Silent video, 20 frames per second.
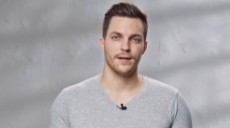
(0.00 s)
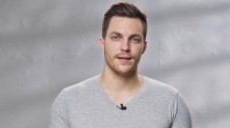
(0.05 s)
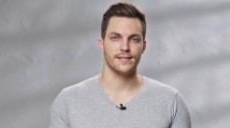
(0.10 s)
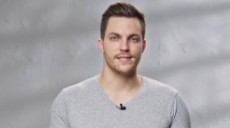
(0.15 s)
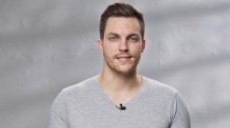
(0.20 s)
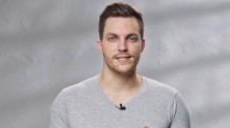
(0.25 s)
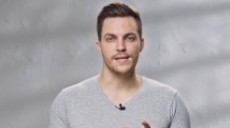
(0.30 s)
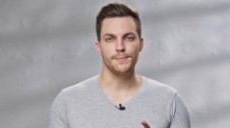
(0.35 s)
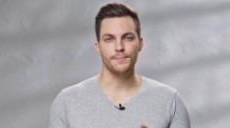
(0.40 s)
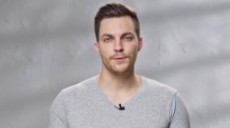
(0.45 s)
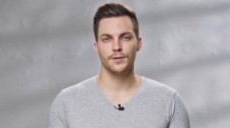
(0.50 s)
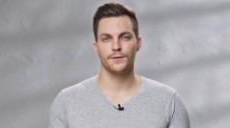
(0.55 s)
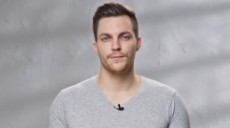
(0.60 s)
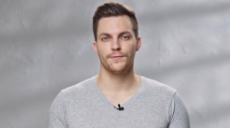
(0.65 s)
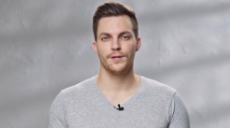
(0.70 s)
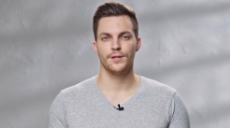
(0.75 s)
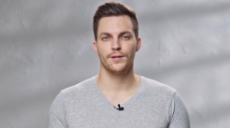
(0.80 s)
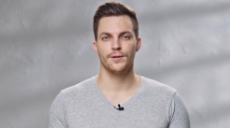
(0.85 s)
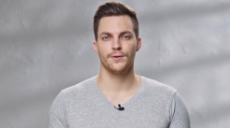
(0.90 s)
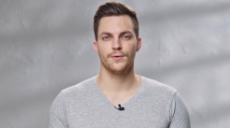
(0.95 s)
A separate
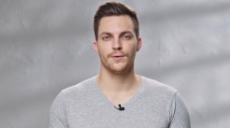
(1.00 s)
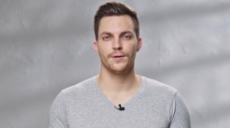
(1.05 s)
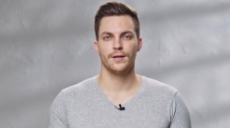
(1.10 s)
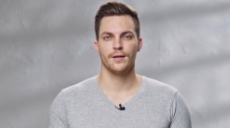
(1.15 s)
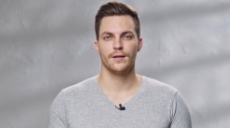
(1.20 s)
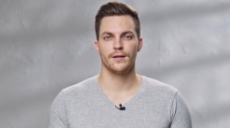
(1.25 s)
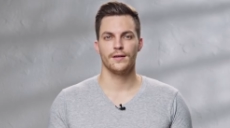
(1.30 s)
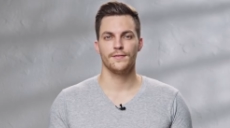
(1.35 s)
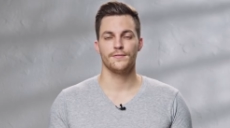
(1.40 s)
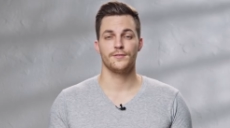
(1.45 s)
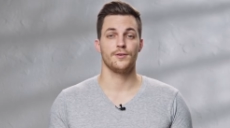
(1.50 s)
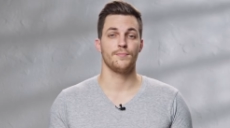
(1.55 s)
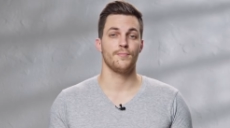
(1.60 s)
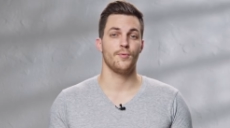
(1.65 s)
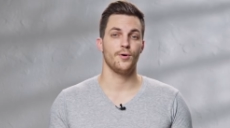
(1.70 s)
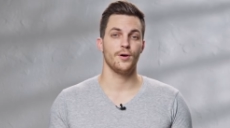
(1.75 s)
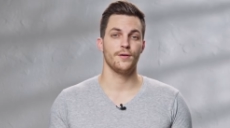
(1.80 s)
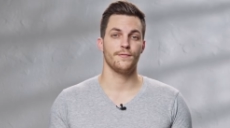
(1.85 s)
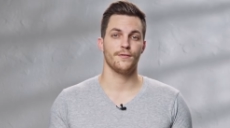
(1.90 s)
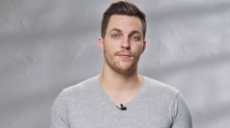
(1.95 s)
video gives you
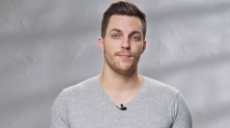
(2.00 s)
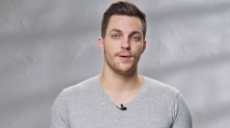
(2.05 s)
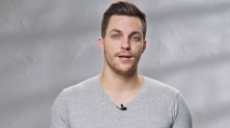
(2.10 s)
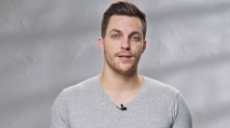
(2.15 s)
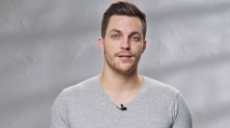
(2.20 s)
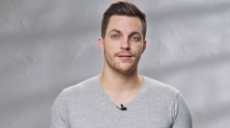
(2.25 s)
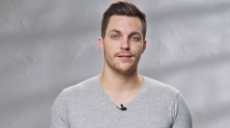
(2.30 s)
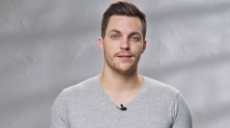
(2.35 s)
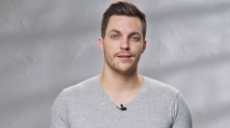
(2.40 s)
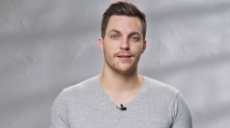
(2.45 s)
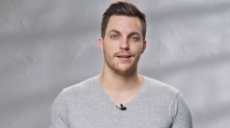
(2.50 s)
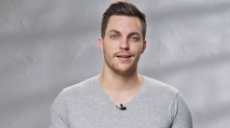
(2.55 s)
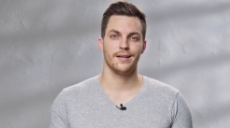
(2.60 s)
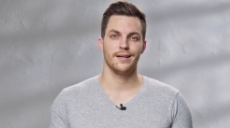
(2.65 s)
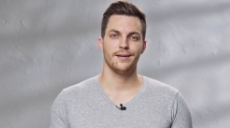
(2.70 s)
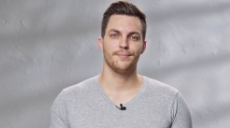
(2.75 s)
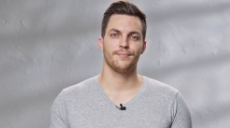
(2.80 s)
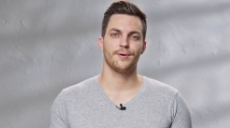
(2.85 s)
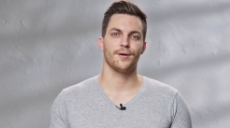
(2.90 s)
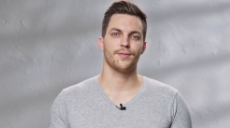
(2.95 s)
more information
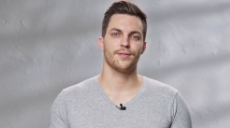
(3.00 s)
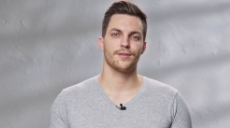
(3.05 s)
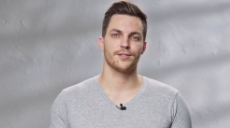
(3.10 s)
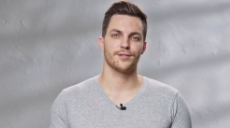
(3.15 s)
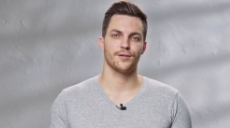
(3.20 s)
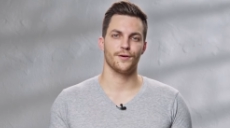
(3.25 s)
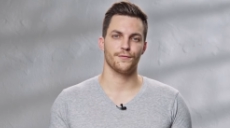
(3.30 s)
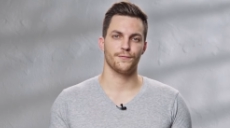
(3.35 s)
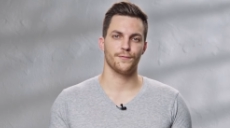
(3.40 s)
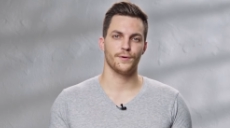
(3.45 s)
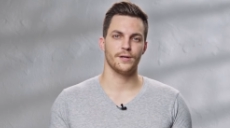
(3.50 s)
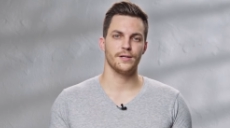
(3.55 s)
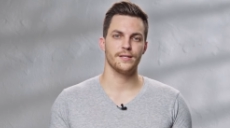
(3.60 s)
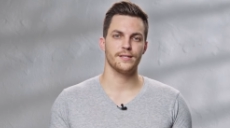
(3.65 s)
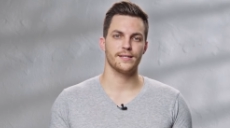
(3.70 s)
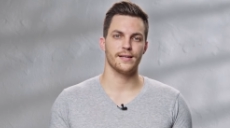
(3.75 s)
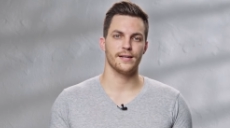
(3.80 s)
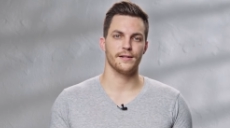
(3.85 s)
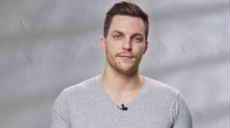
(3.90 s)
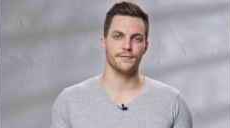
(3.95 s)
about the software
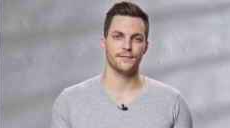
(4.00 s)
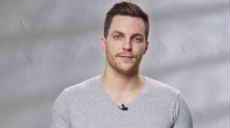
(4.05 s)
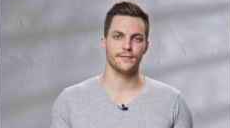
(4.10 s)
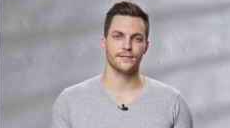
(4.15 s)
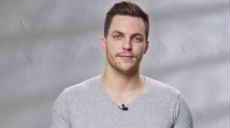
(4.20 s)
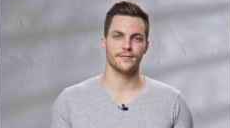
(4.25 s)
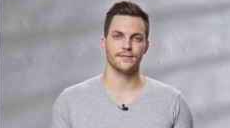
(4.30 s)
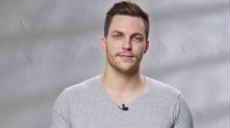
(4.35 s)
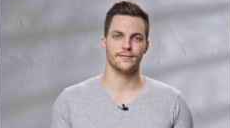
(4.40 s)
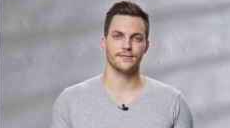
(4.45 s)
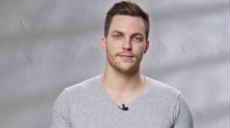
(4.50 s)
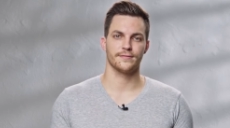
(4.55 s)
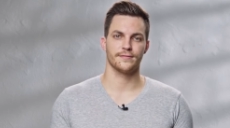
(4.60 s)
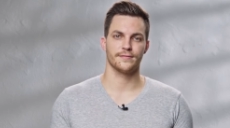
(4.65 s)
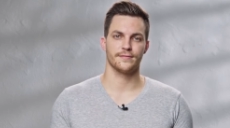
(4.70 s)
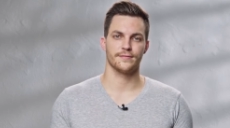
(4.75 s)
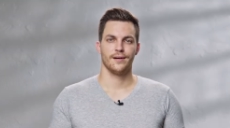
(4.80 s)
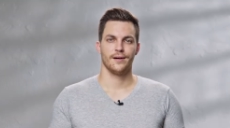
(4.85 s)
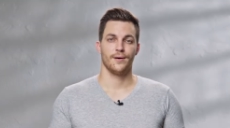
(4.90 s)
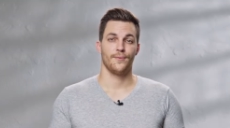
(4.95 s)
itself.
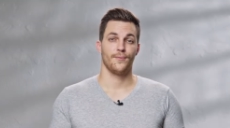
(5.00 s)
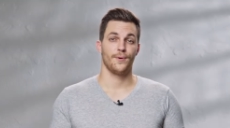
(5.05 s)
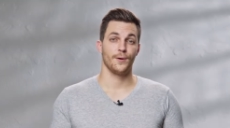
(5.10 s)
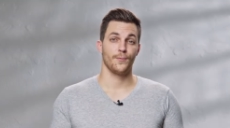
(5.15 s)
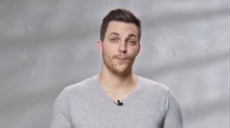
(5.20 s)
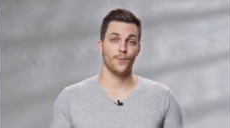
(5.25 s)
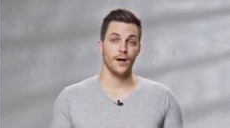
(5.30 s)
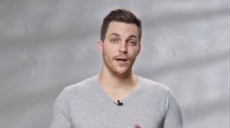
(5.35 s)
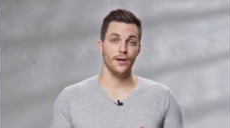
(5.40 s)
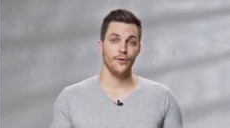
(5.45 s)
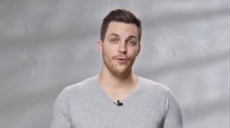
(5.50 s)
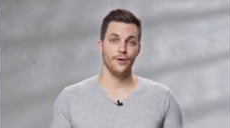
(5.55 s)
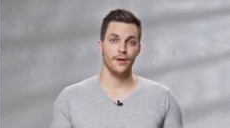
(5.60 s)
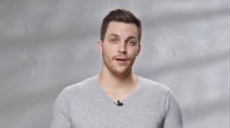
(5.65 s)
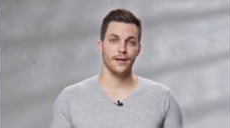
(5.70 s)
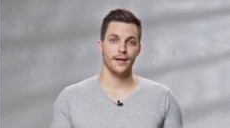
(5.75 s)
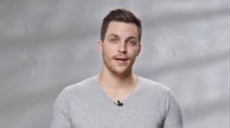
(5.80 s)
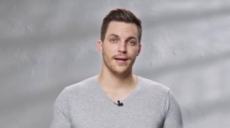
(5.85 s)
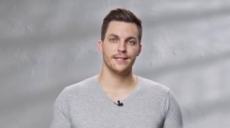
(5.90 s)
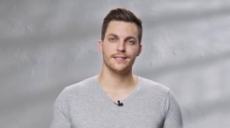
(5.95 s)
When
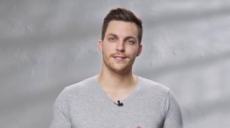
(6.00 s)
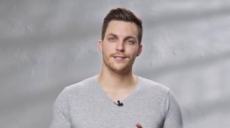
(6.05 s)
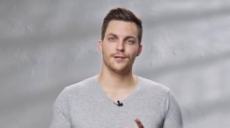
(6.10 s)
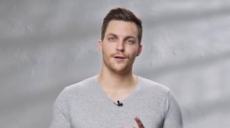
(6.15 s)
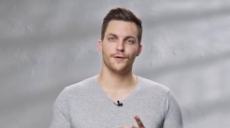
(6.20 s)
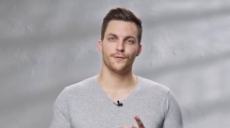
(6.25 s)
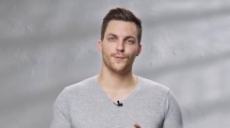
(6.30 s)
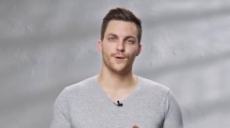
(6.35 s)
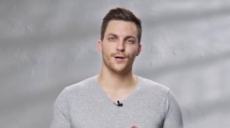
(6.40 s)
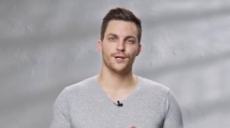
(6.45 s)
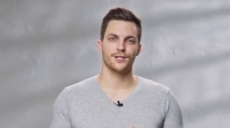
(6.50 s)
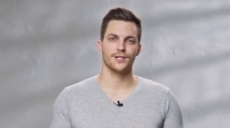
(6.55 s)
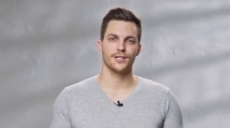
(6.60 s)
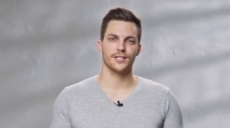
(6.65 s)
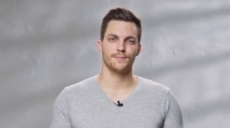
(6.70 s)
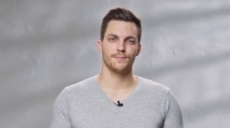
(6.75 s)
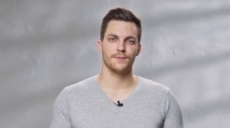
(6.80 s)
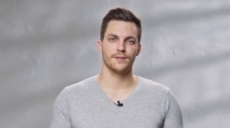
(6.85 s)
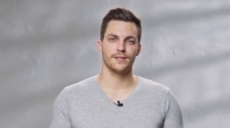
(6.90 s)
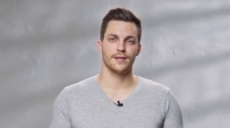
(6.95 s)
wiring and software
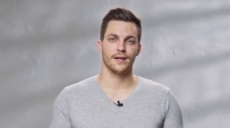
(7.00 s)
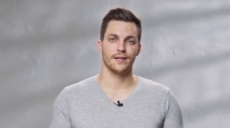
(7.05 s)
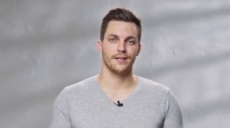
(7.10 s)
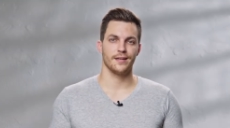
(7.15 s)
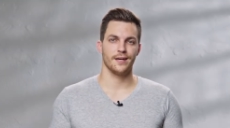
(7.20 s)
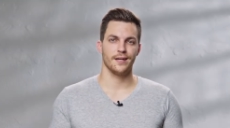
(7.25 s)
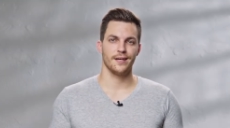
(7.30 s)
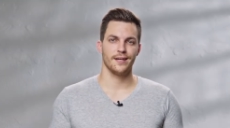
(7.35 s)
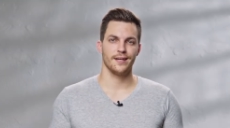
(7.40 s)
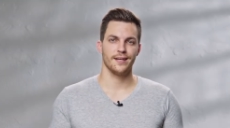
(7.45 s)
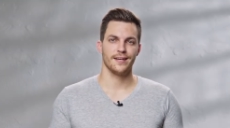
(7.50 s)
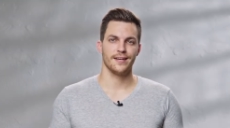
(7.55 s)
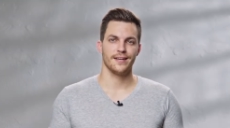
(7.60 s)
adjustments are done,